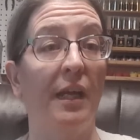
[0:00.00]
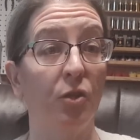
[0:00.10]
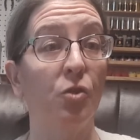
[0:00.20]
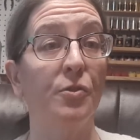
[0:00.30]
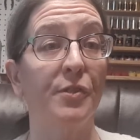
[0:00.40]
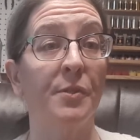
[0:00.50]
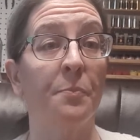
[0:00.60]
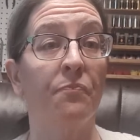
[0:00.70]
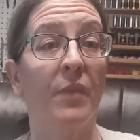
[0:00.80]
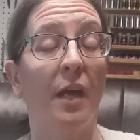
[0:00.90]
handles
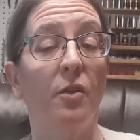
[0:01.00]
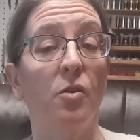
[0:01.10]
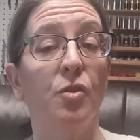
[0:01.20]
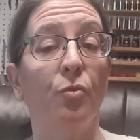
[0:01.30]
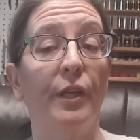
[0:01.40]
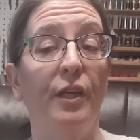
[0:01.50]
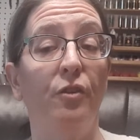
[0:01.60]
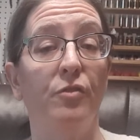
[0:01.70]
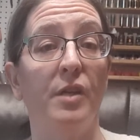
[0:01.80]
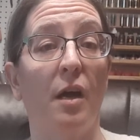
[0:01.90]
and those only
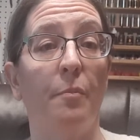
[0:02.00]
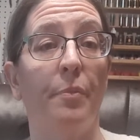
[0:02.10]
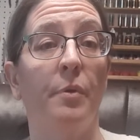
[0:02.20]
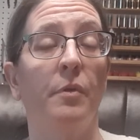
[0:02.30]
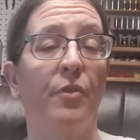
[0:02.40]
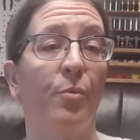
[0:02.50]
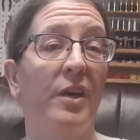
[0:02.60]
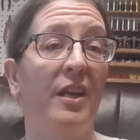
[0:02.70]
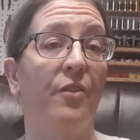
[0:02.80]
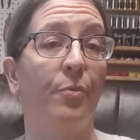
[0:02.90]
use up
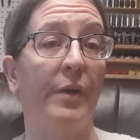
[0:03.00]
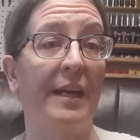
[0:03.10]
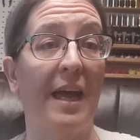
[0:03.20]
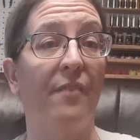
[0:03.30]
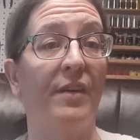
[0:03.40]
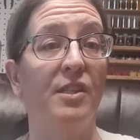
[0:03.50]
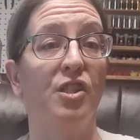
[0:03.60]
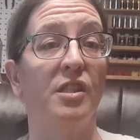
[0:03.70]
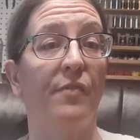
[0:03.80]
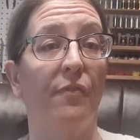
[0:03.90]
3 to 3.5
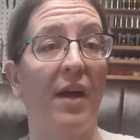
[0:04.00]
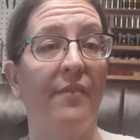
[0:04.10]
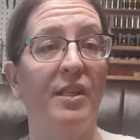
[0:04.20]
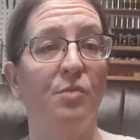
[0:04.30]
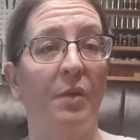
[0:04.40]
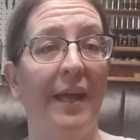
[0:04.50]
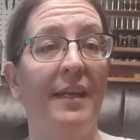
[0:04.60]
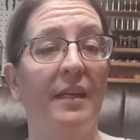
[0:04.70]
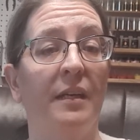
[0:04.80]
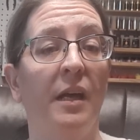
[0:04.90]
inches of a 5-inch
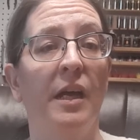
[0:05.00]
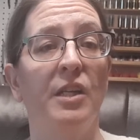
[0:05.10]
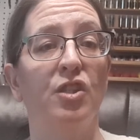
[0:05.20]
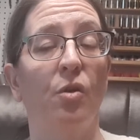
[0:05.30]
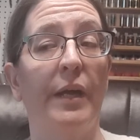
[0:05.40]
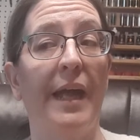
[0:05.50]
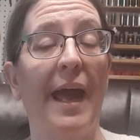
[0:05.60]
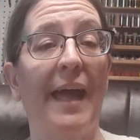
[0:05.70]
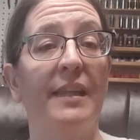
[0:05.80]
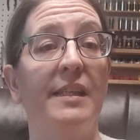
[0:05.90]
blank. So he
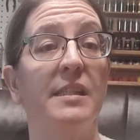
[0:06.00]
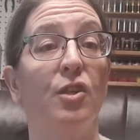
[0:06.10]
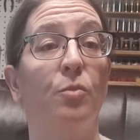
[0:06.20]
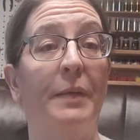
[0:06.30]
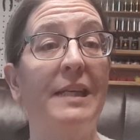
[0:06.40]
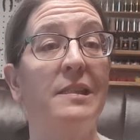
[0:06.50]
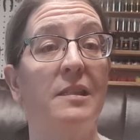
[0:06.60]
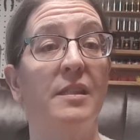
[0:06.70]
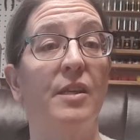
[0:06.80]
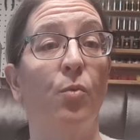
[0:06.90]
had these little
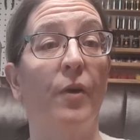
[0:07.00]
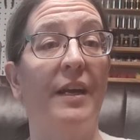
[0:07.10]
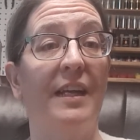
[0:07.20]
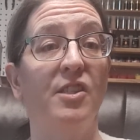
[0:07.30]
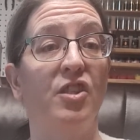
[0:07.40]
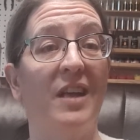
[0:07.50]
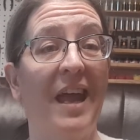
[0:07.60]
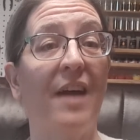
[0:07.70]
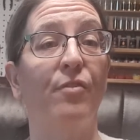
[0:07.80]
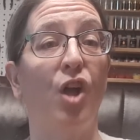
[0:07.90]
pieces that were 1.5
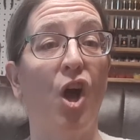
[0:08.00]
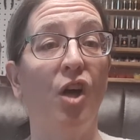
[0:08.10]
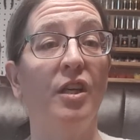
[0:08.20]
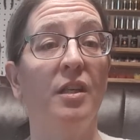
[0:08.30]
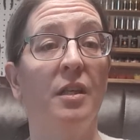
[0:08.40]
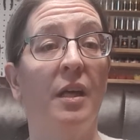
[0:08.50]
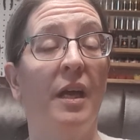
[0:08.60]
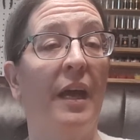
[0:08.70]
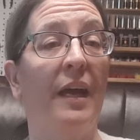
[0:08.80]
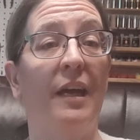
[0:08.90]
inches long,
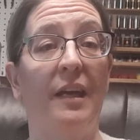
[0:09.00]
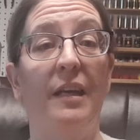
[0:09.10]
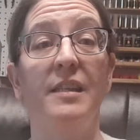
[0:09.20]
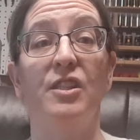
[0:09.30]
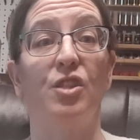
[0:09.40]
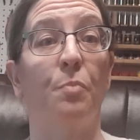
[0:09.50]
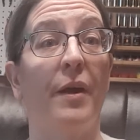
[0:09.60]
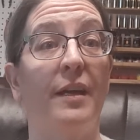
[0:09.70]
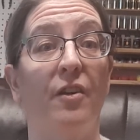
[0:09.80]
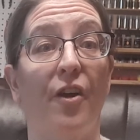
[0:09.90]
and it's just
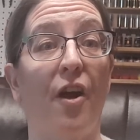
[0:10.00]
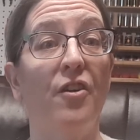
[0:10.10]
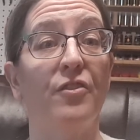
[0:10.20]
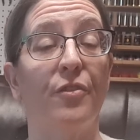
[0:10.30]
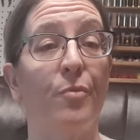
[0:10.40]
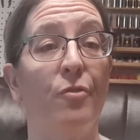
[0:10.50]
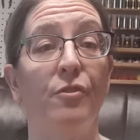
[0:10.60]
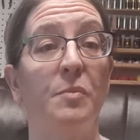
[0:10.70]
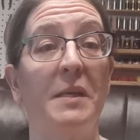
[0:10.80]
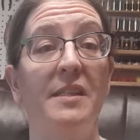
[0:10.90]
breaking our heart to throw
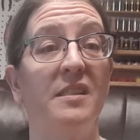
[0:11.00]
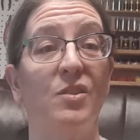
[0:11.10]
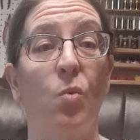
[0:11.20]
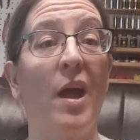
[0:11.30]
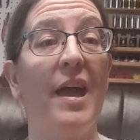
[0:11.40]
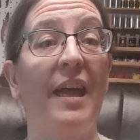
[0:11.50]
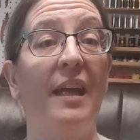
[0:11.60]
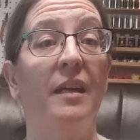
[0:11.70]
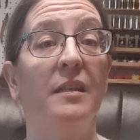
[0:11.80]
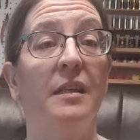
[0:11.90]
those pieces away.
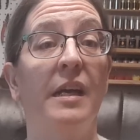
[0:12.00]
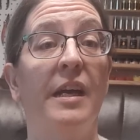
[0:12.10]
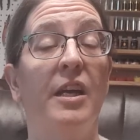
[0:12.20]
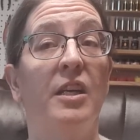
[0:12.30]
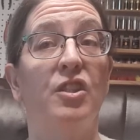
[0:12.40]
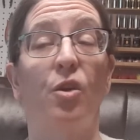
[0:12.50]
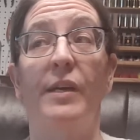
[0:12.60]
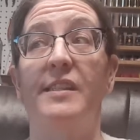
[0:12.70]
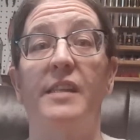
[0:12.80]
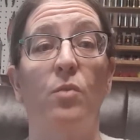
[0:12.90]
So
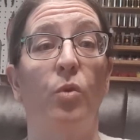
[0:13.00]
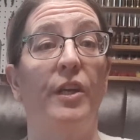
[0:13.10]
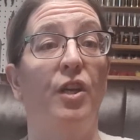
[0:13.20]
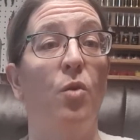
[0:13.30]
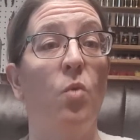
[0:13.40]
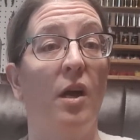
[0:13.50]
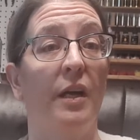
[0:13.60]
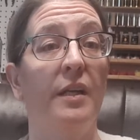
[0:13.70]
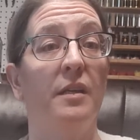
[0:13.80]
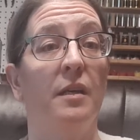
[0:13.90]
he said, well, you know what?